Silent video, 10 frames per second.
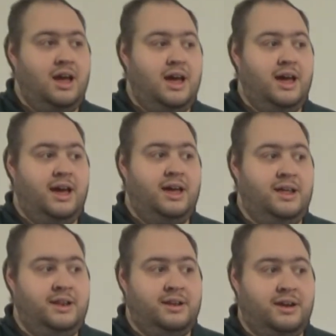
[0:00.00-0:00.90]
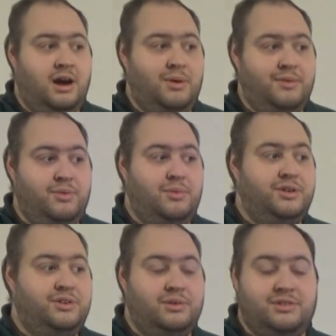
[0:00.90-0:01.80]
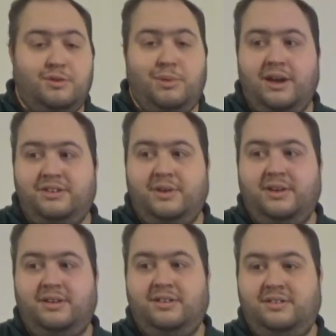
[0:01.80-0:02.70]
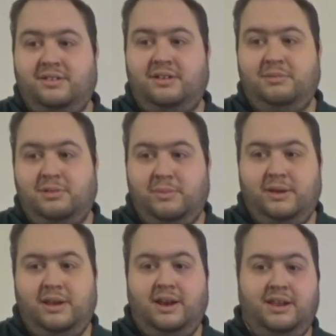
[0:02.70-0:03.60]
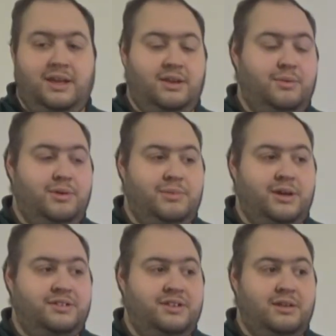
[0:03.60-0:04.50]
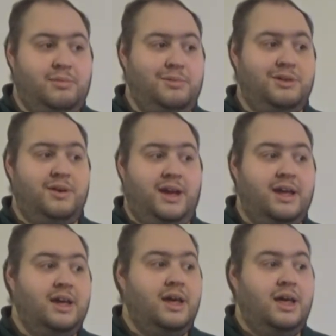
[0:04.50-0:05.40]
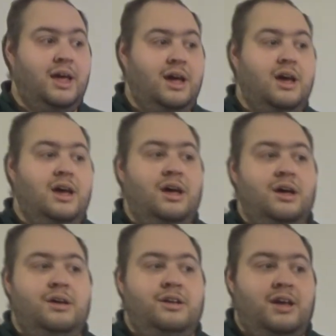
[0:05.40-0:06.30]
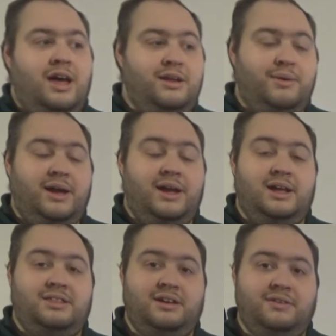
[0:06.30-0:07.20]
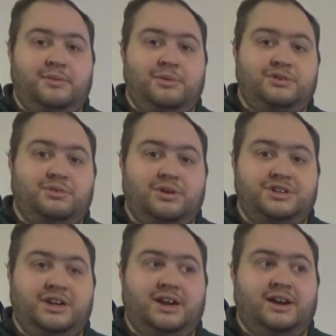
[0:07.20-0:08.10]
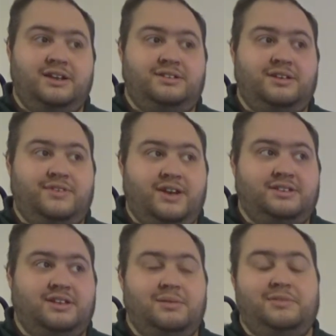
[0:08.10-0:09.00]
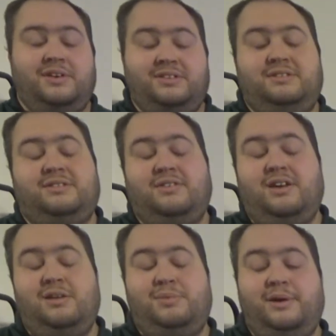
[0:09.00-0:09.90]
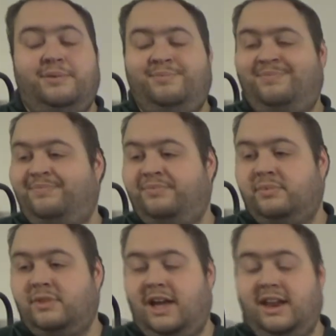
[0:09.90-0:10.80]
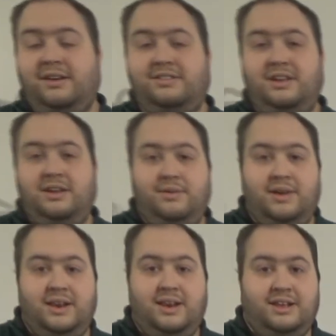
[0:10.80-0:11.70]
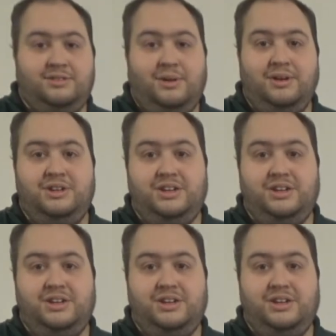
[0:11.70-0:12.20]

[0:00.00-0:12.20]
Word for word: And I can't wait for one dog to reply to it because seems to be nearly the only person at the moment doing it. Anyway, thank you very much for watching, guys. Don't forget to comment, rate, subscribe, and I'll see you in the next one.